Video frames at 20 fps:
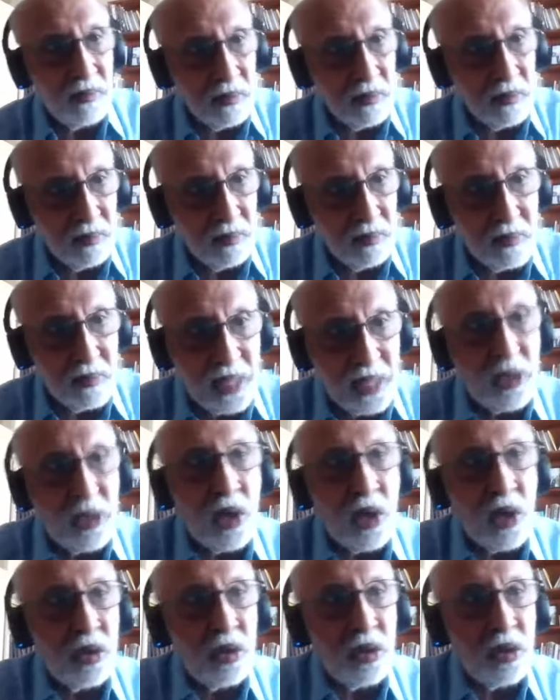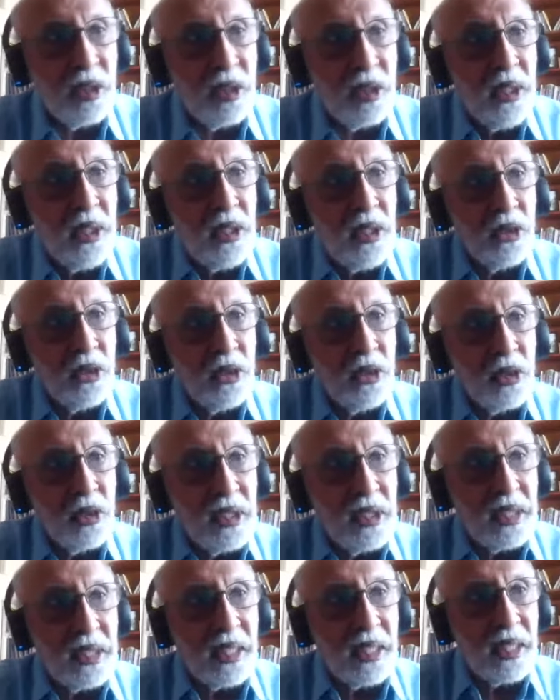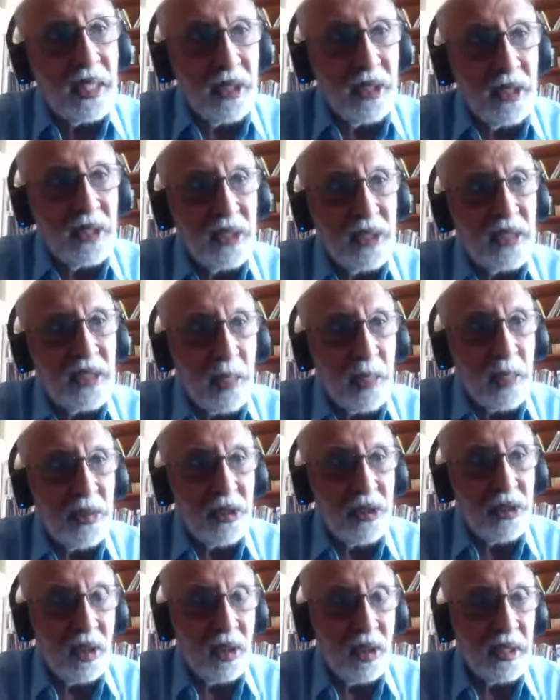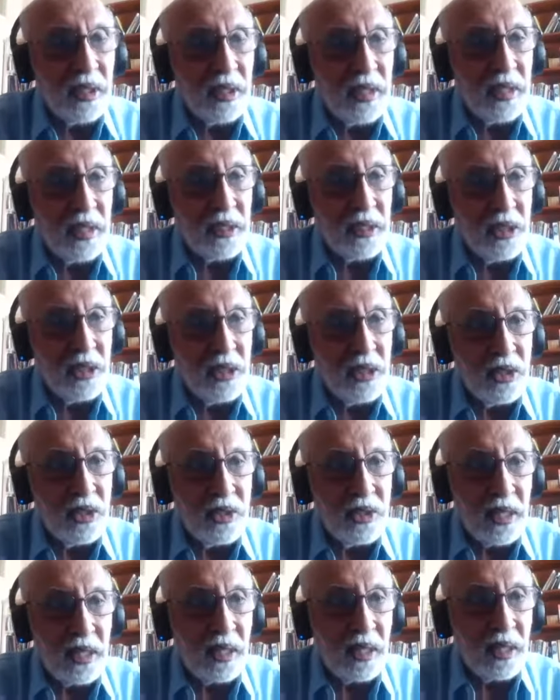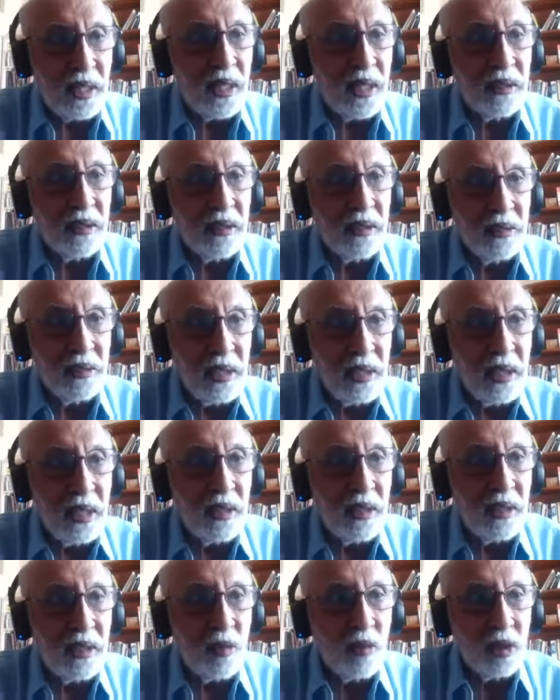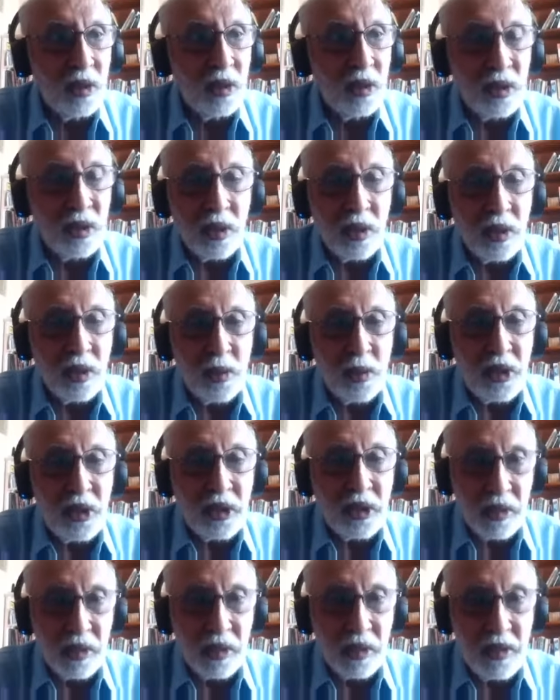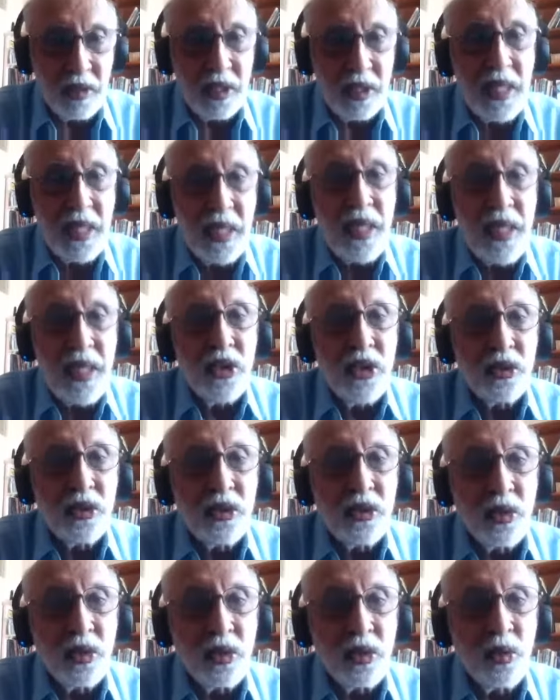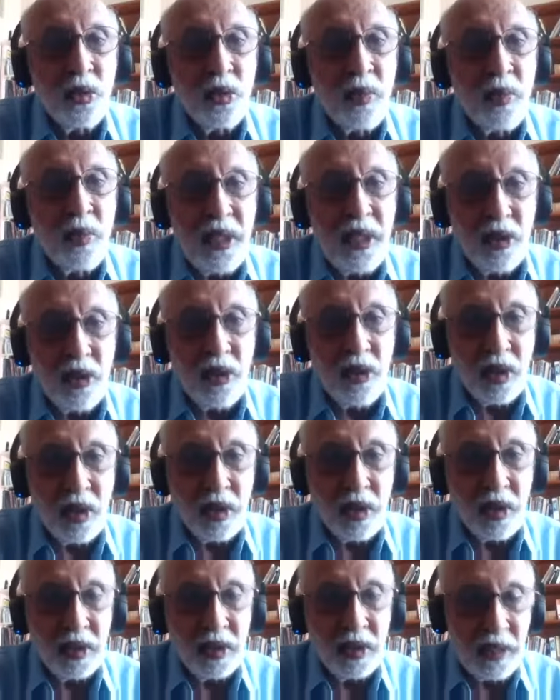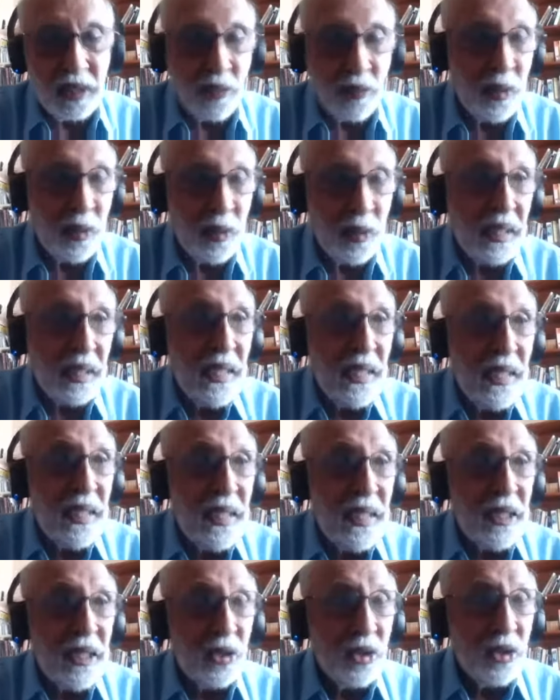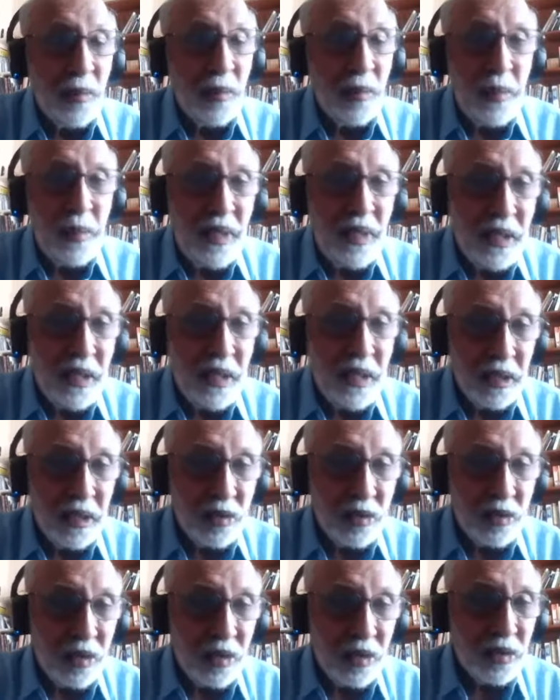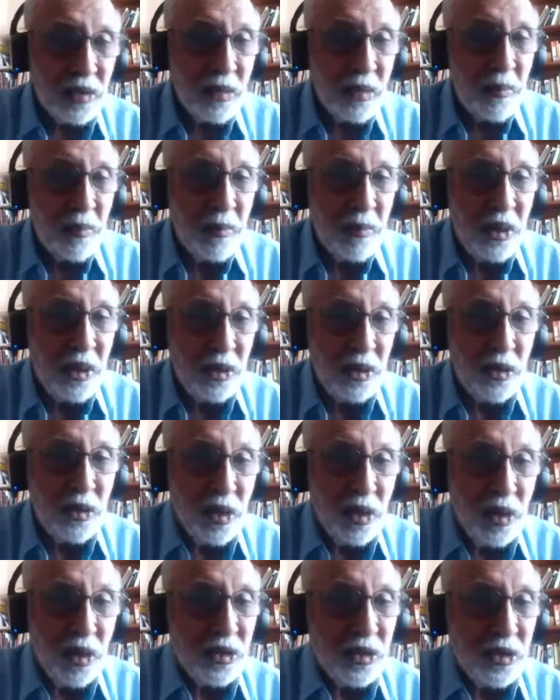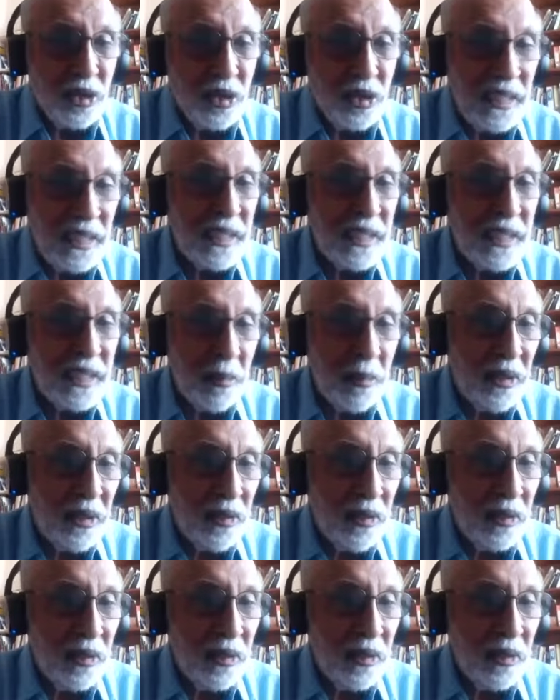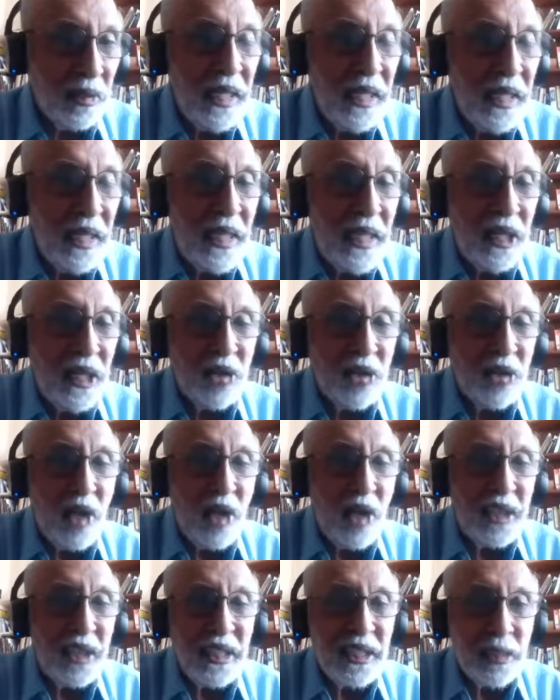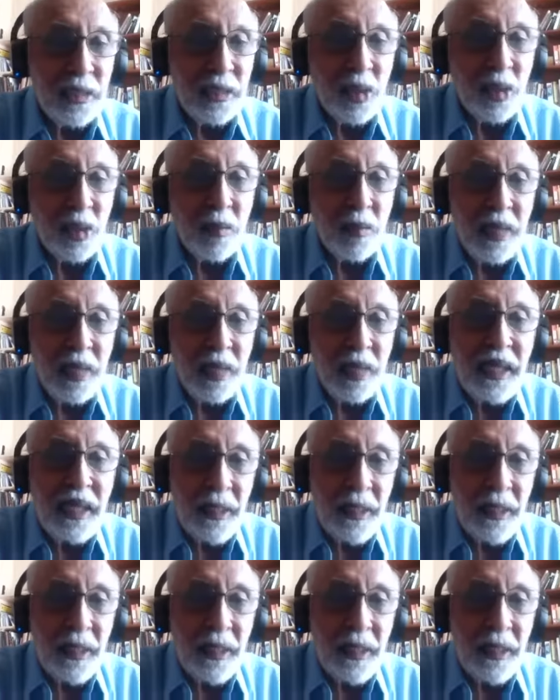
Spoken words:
that route, so these are established organizations that are devoted to community service. So you bring yourself to it. So maybe here it's important to also say something. It's not just about money.